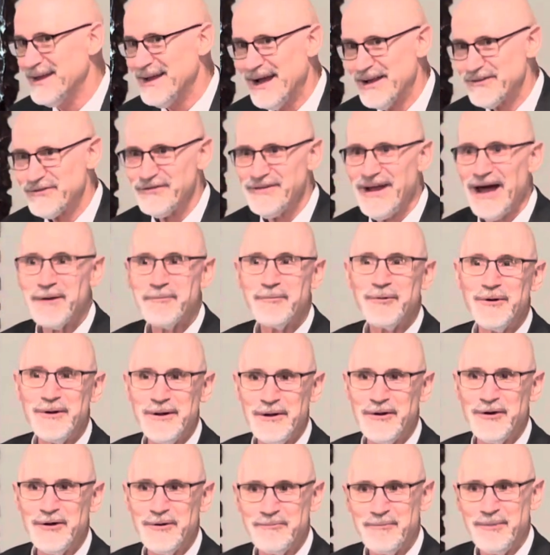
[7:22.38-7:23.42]
That's not a pretty
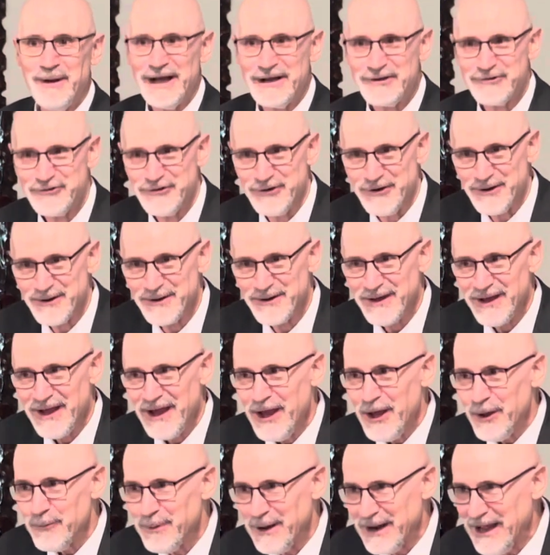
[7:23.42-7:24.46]
good picture,
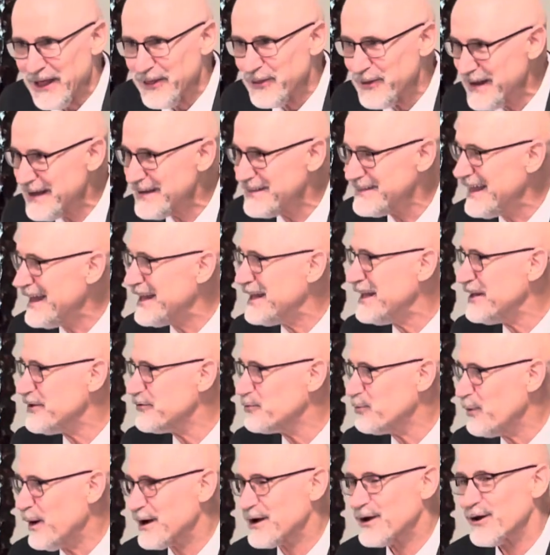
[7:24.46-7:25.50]
but I think that
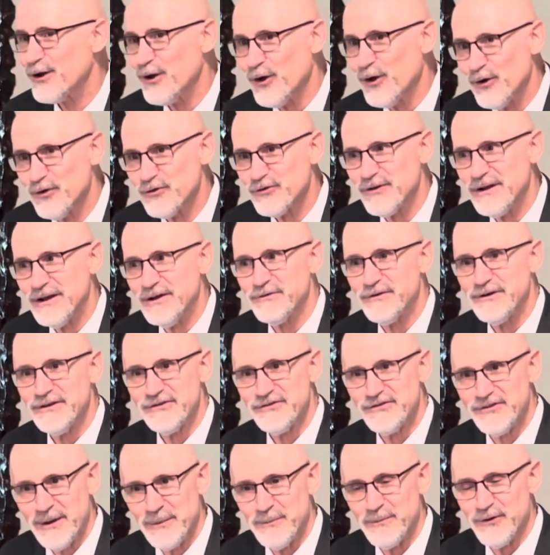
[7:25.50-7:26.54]
is what closely
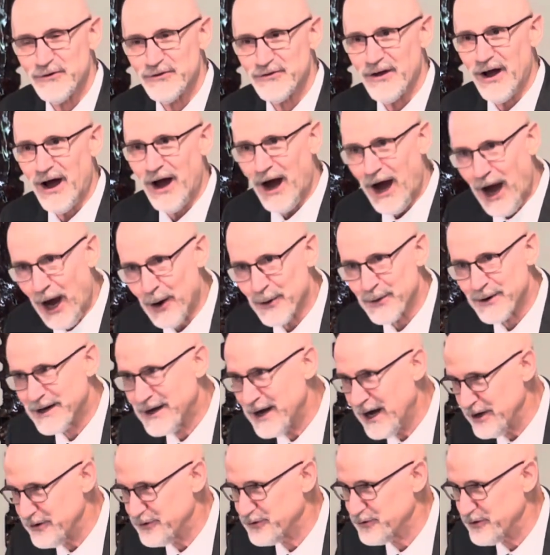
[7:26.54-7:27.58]
resembles our
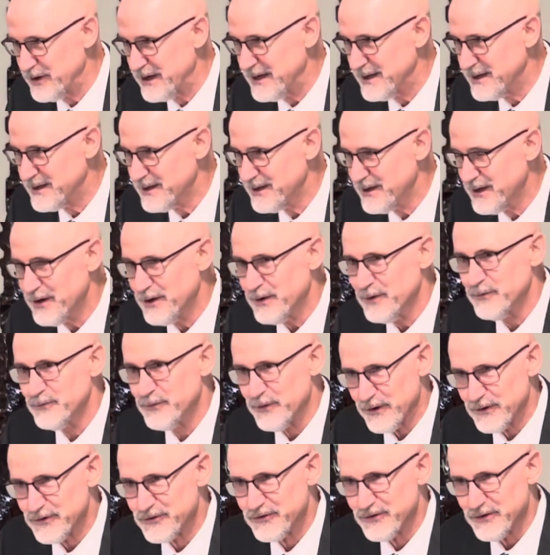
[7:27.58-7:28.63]
country
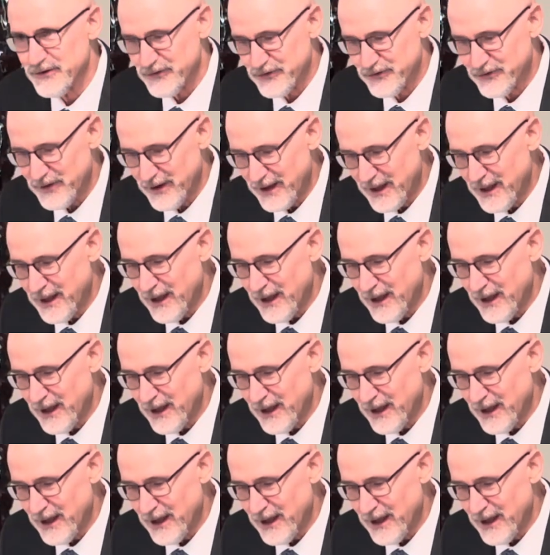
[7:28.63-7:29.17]
versus